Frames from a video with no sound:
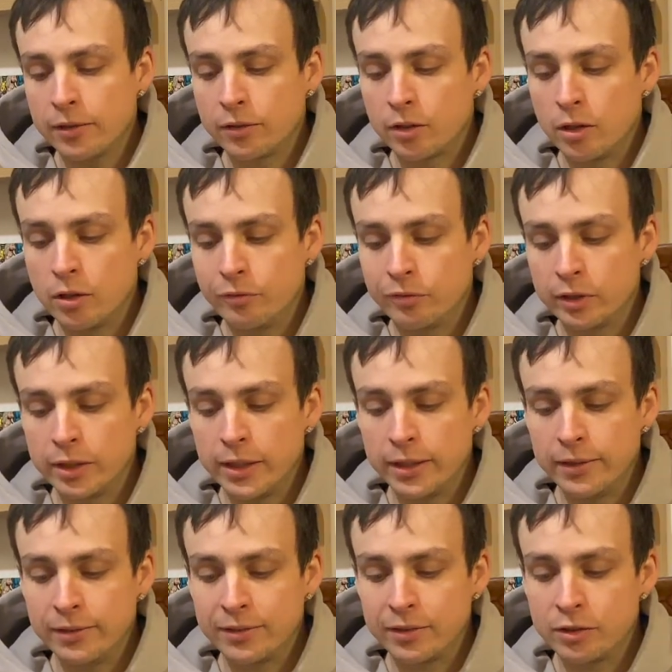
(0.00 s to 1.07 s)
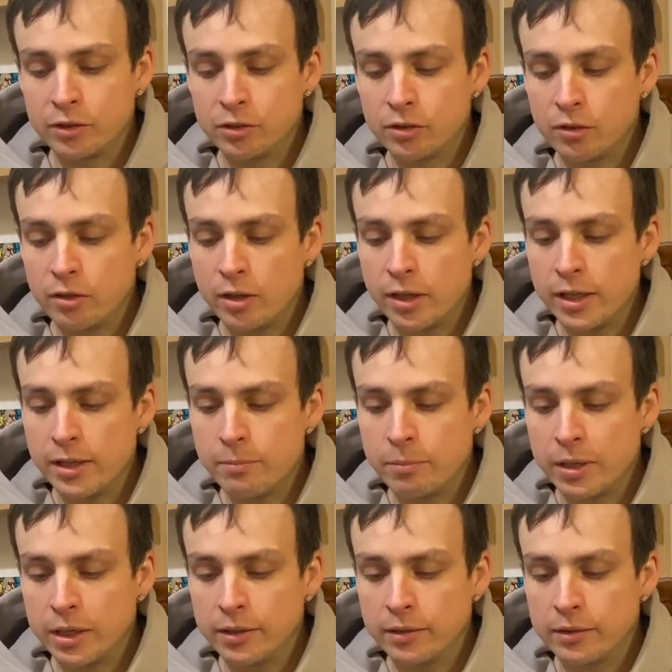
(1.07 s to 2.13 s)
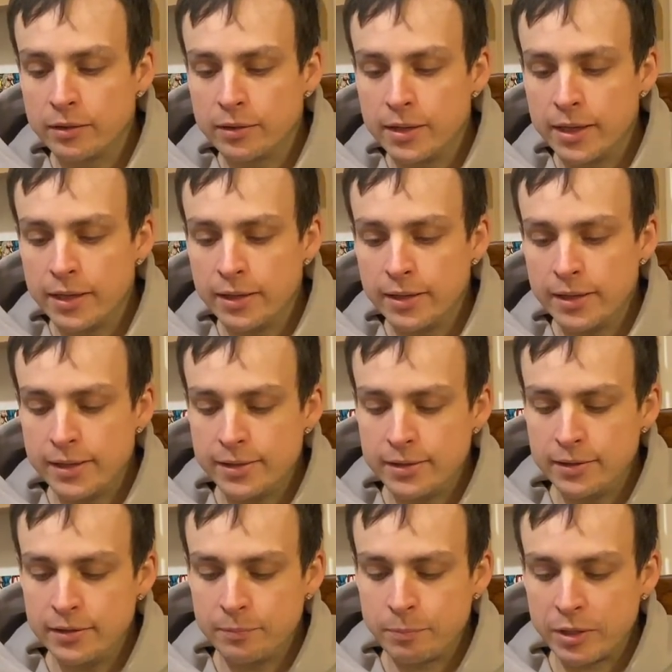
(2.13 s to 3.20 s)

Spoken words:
So hopefully it's a shiny, but it isn't,